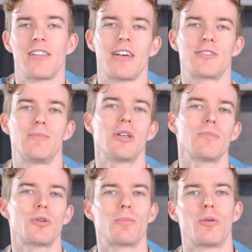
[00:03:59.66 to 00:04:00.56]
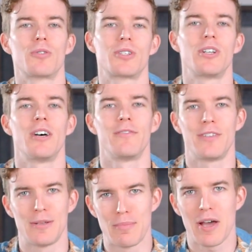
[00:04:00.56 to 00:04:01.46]
it allows the motherboard portion of
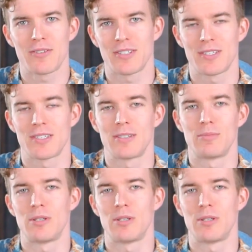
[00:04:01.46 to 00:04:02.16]
the mounting system